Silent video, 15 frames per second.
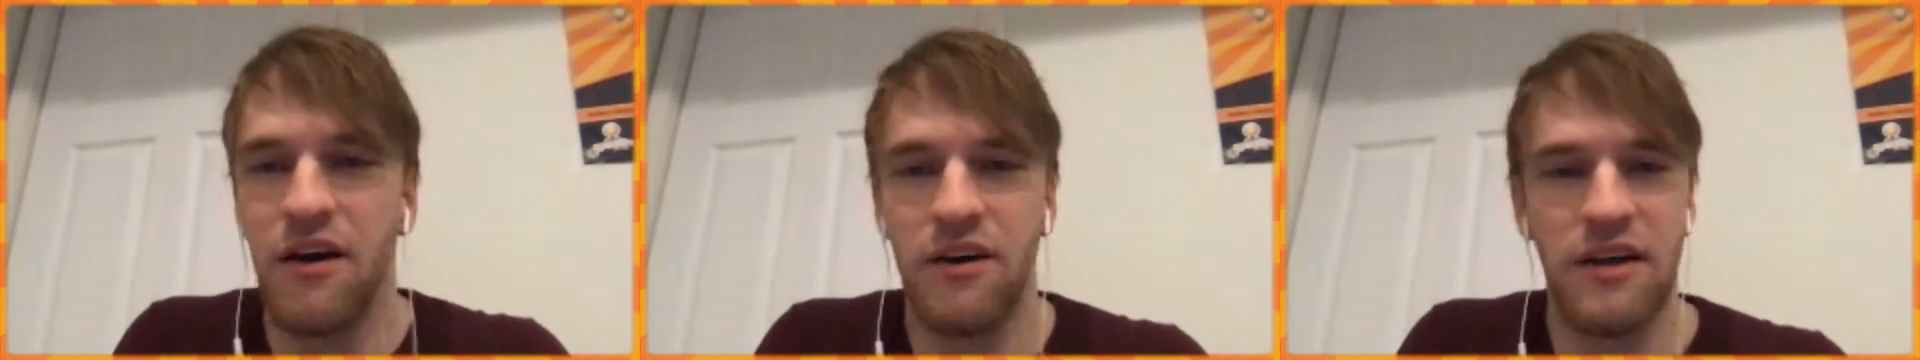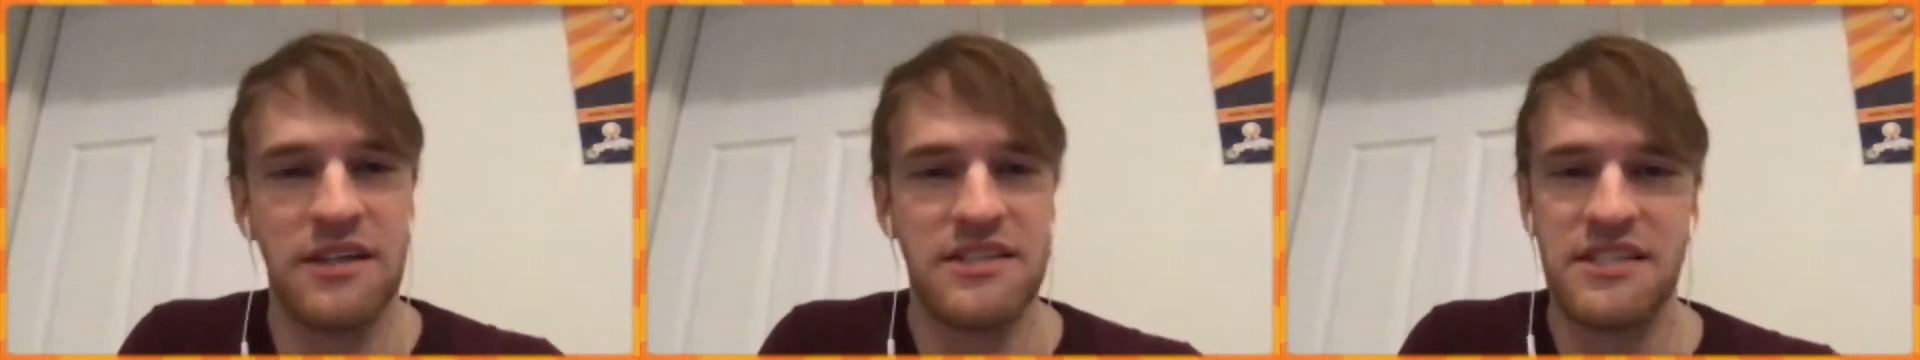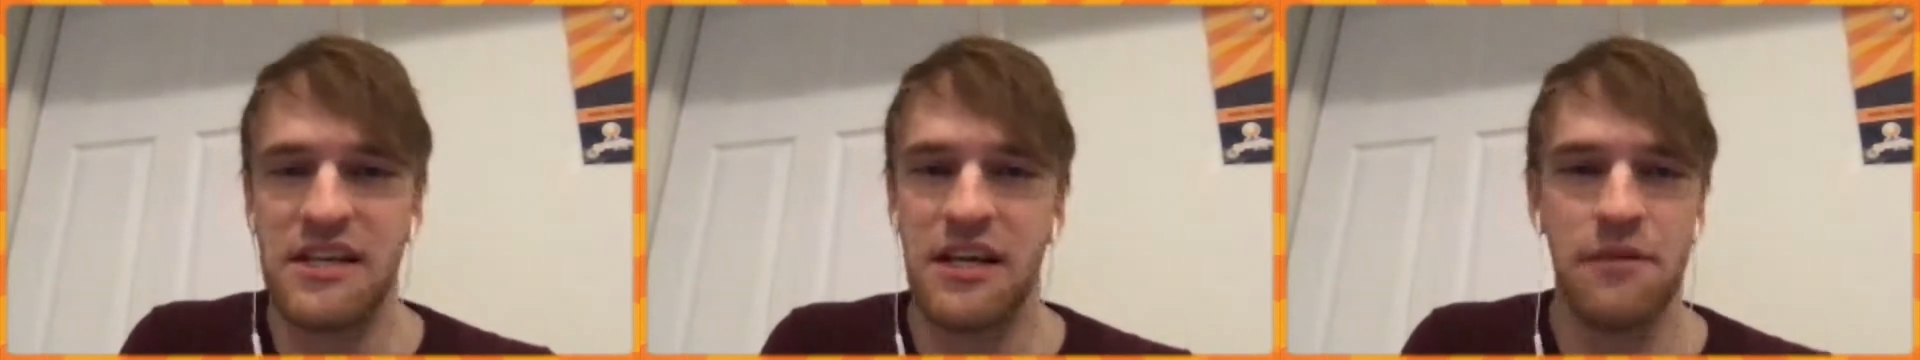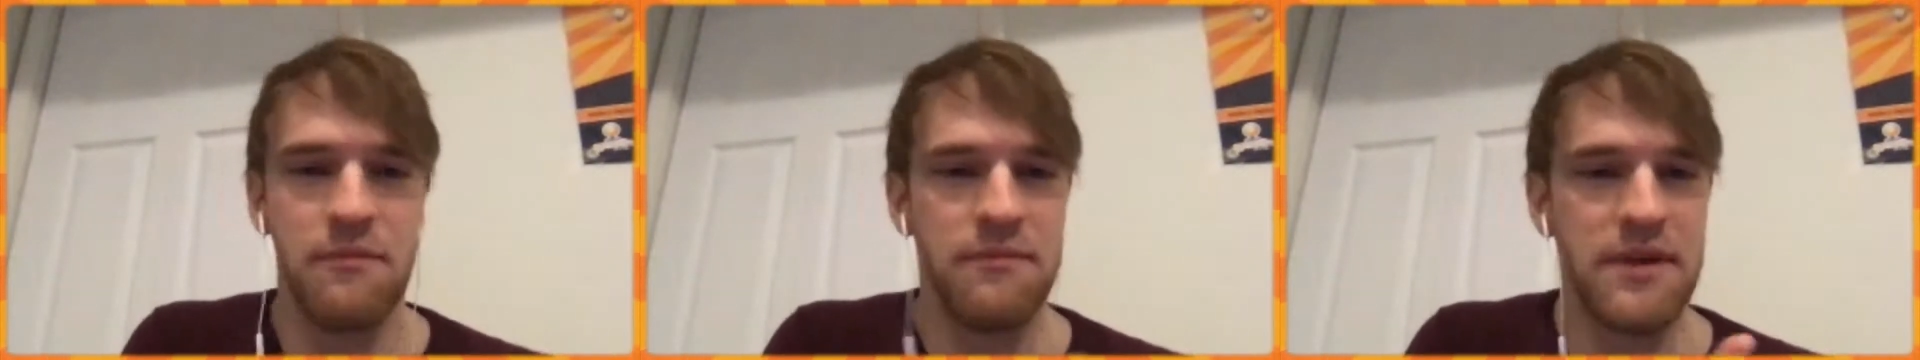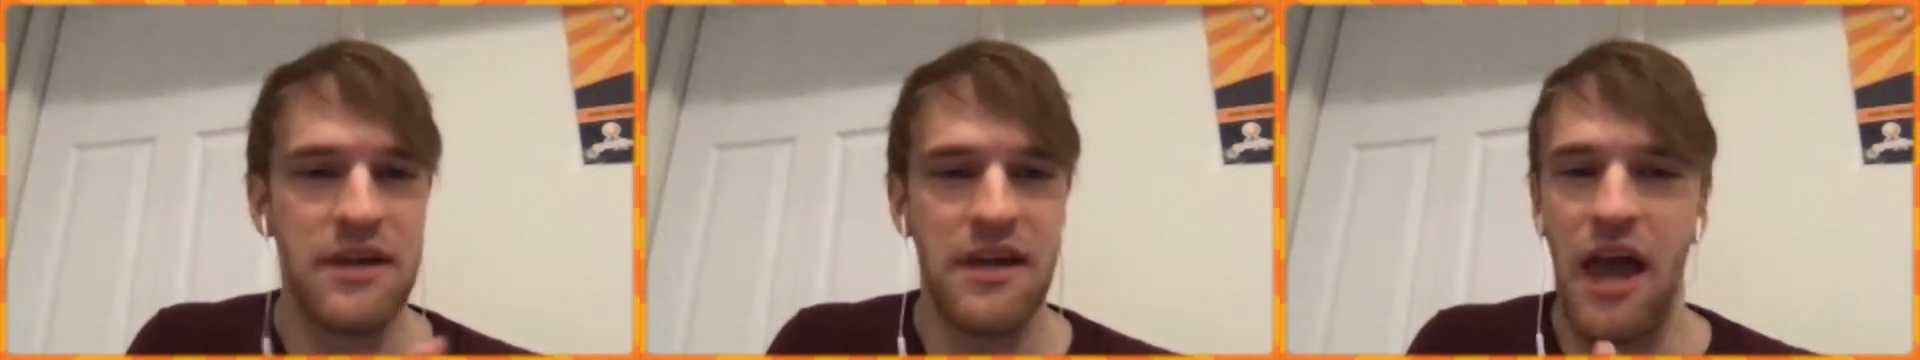It's going to
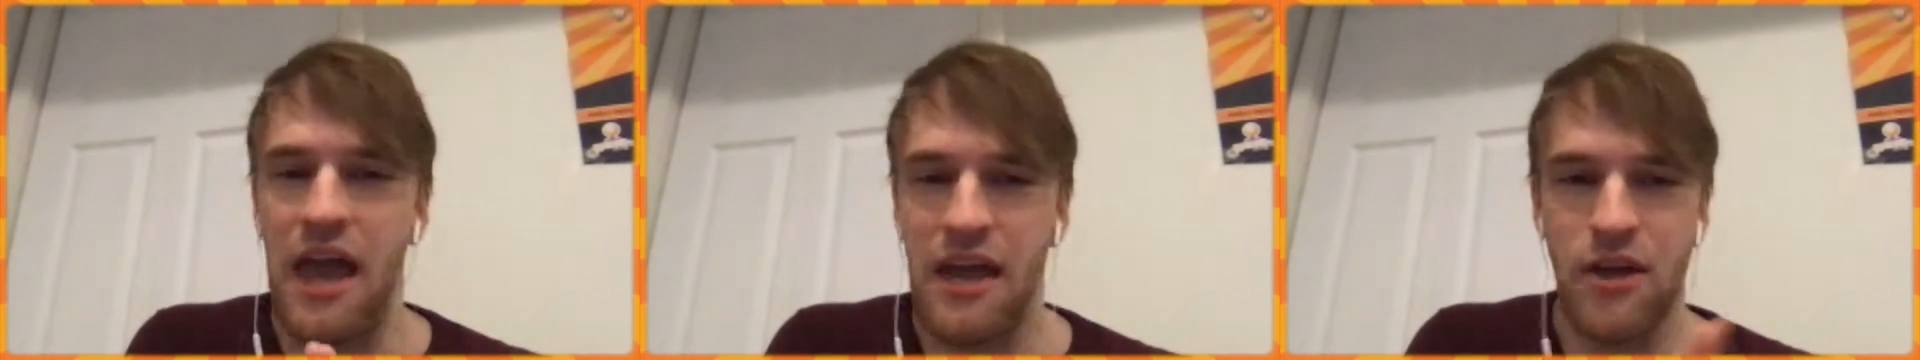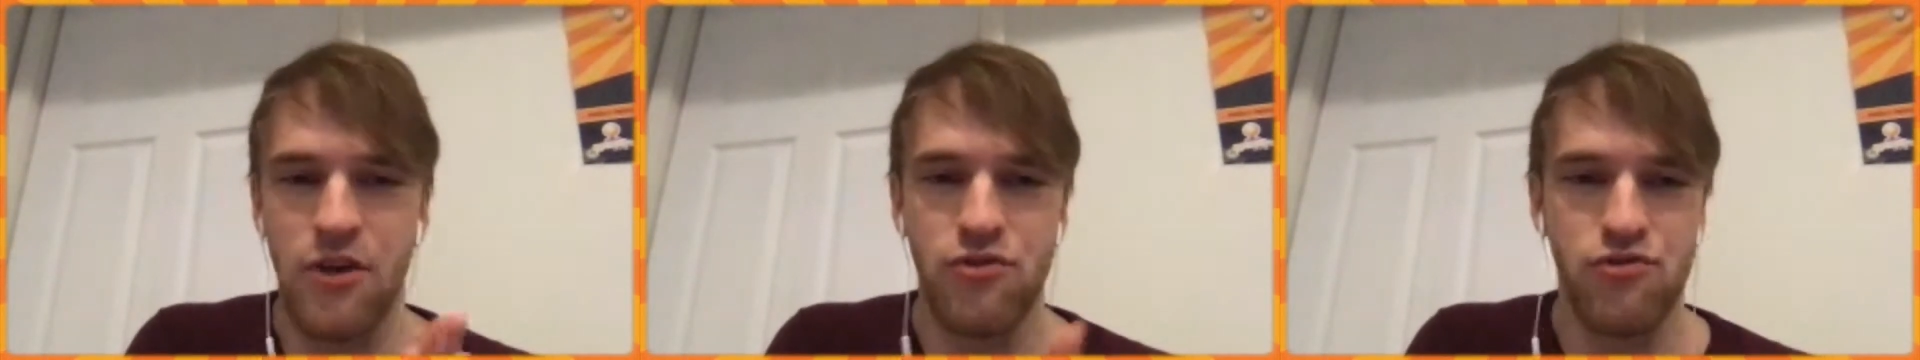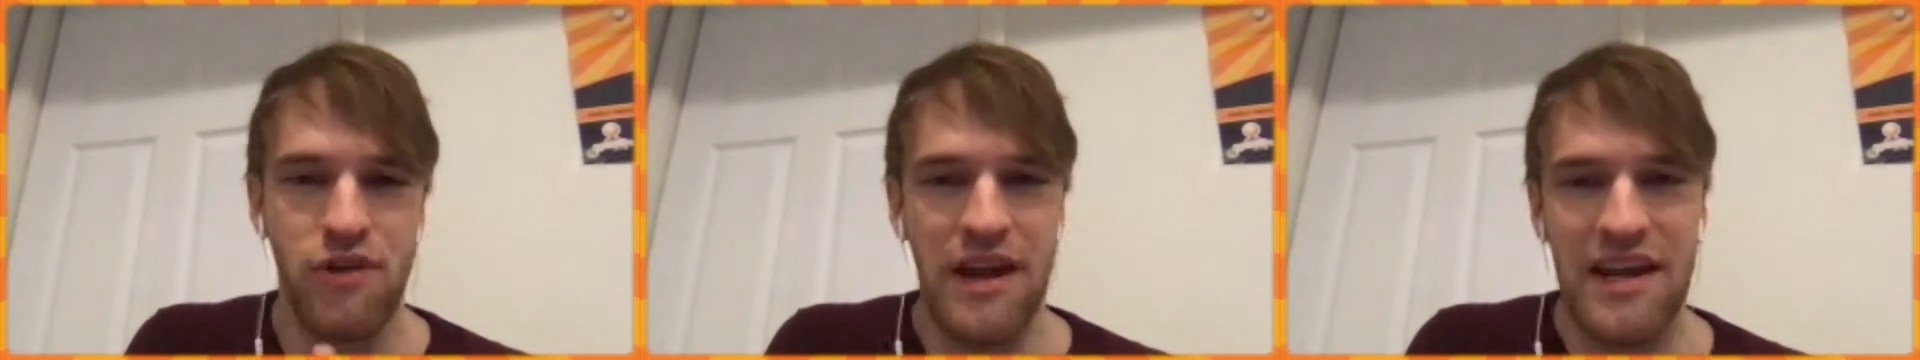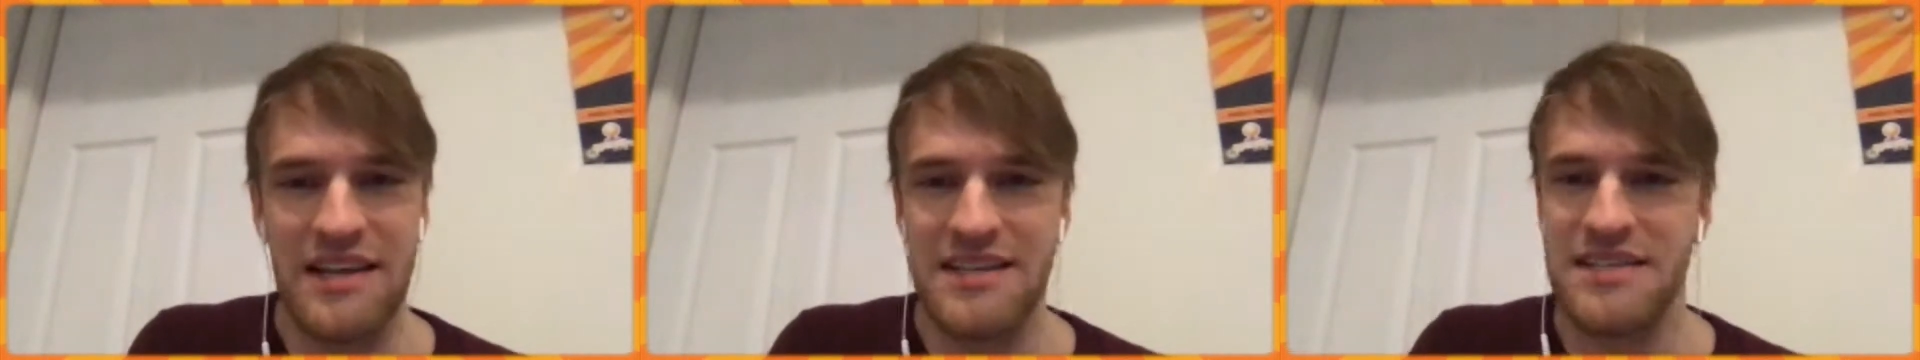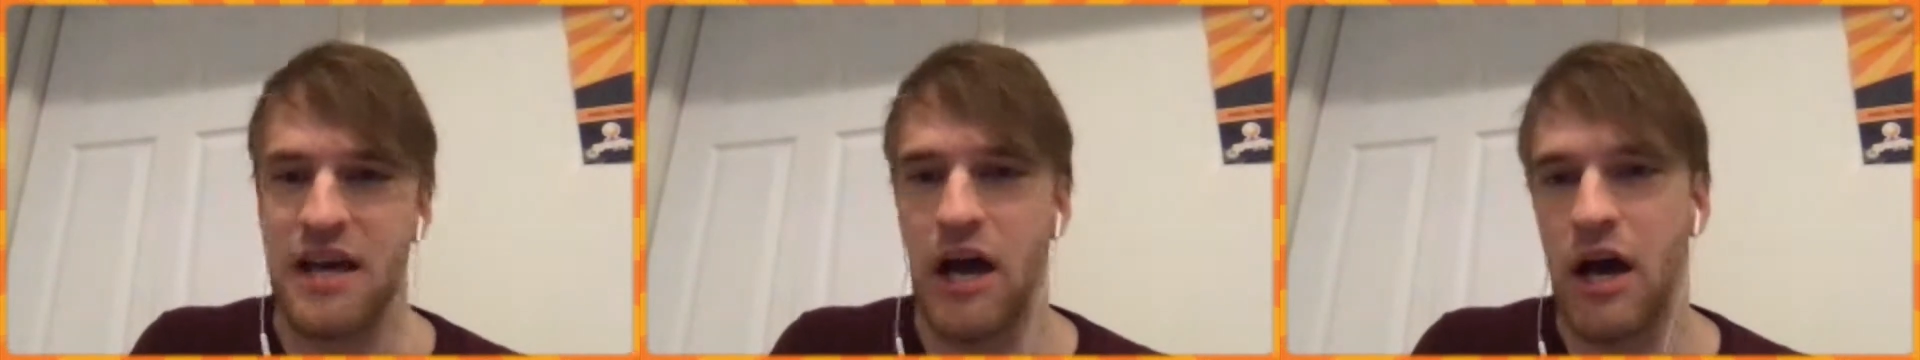be a great
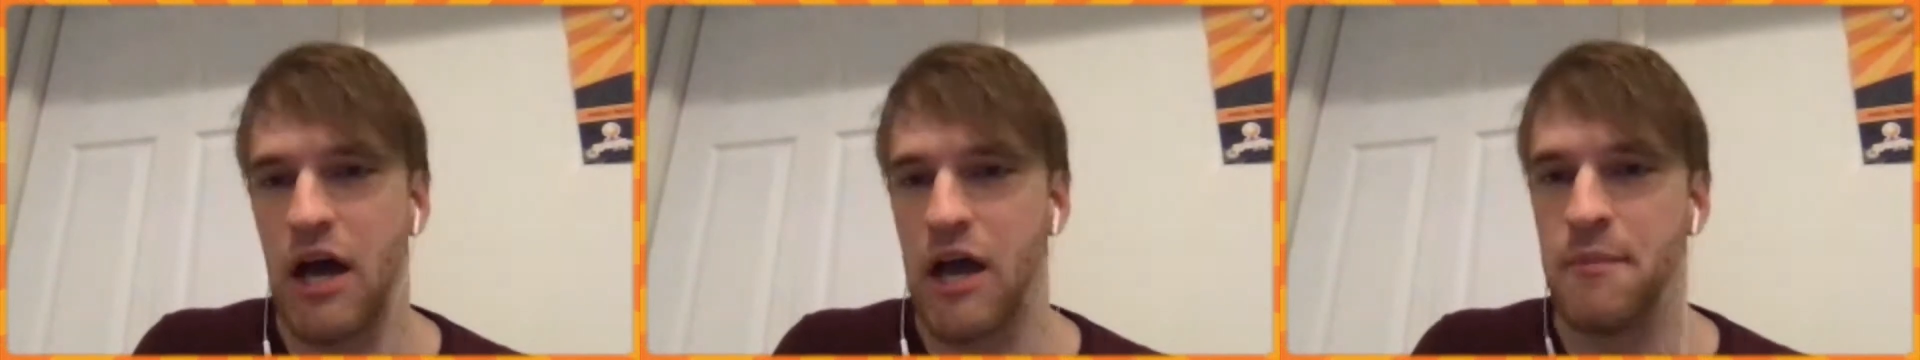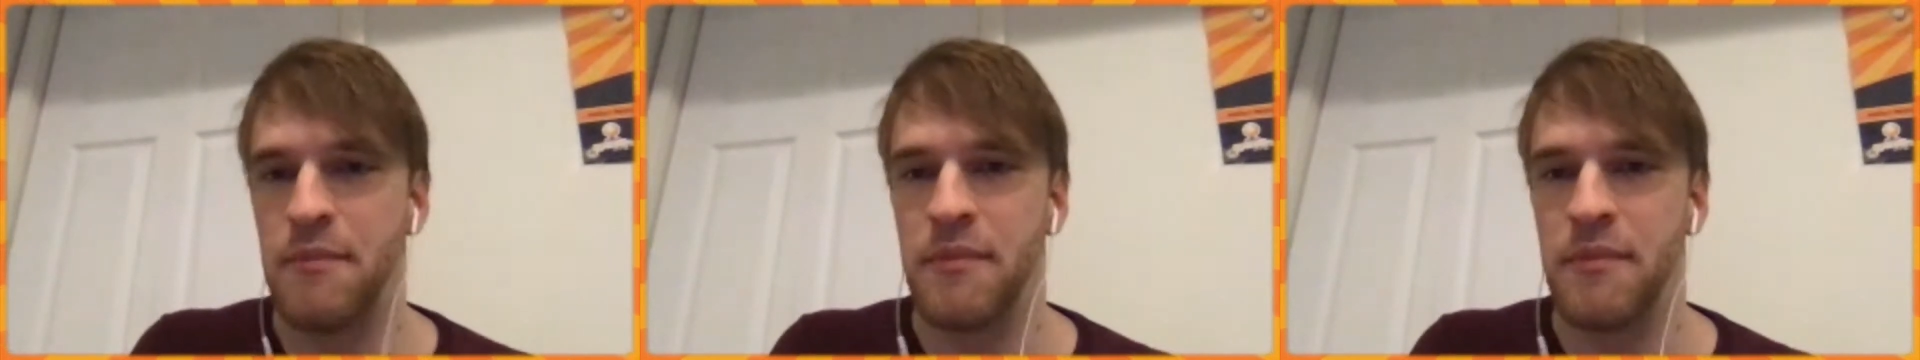time.